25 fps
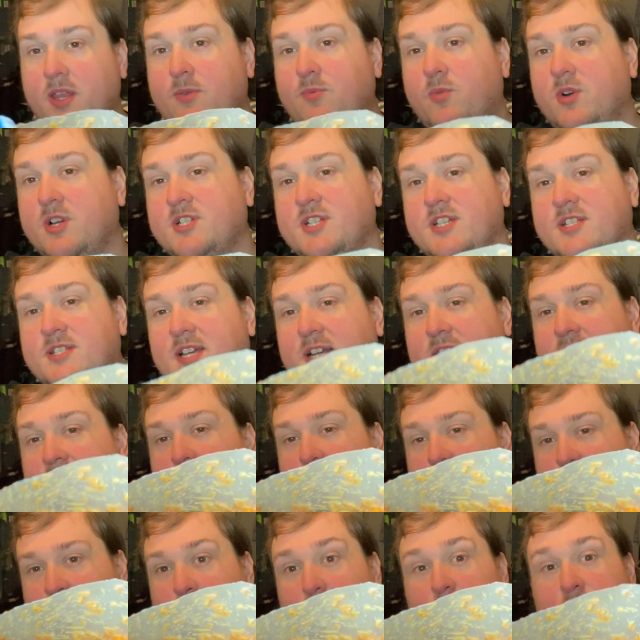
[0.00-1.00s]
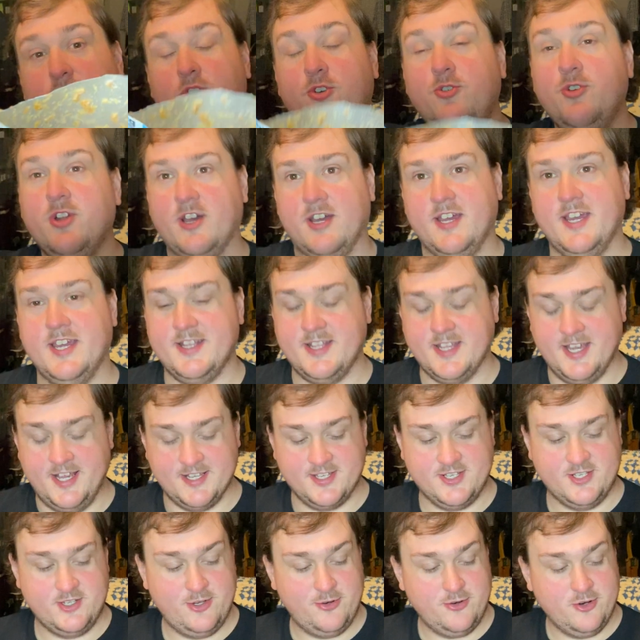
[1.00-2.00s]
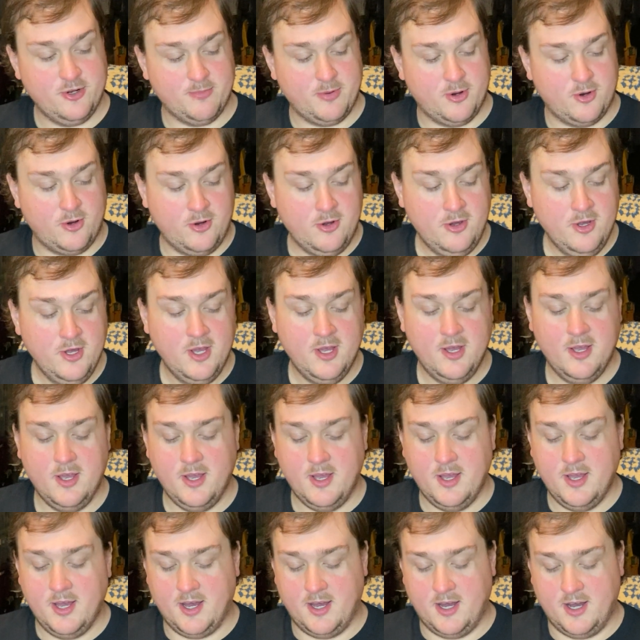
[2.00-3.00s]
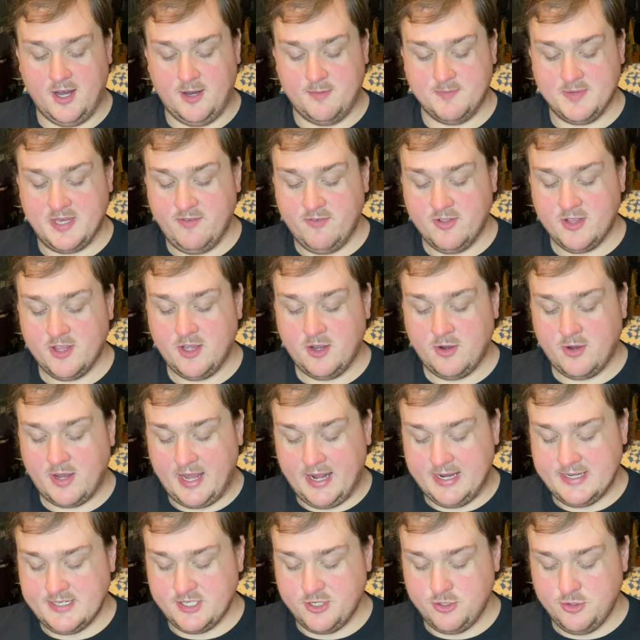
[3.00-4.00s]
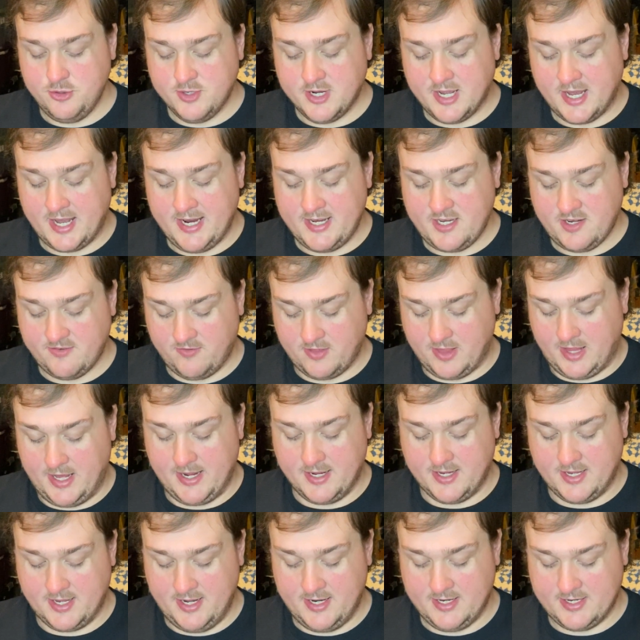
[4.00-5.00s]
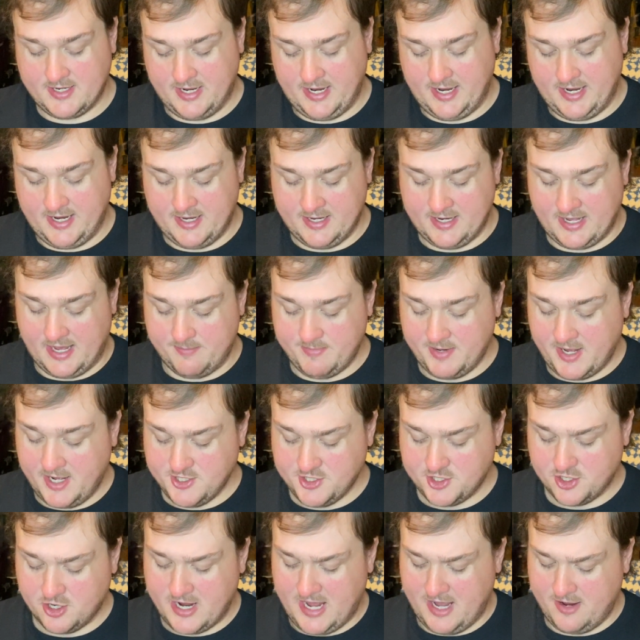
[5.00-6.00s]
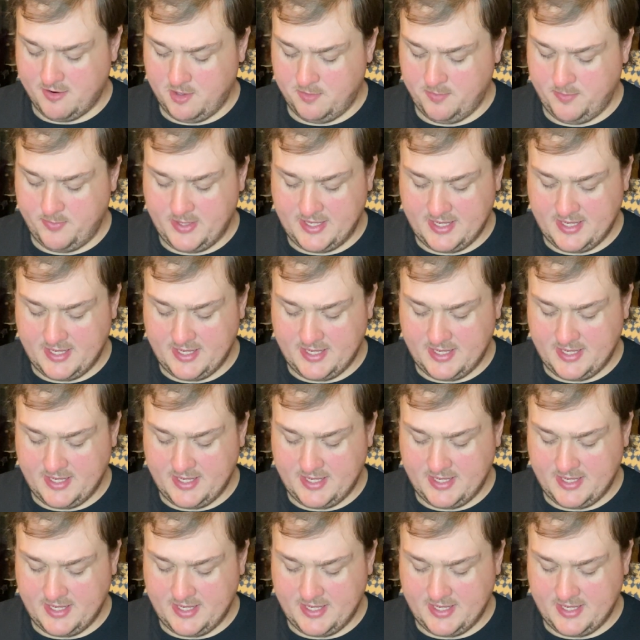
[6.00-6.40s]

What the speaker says: wish is that there was more tuna in this tuna bowl, even though I do kind of like it, and I'm not sure how it would be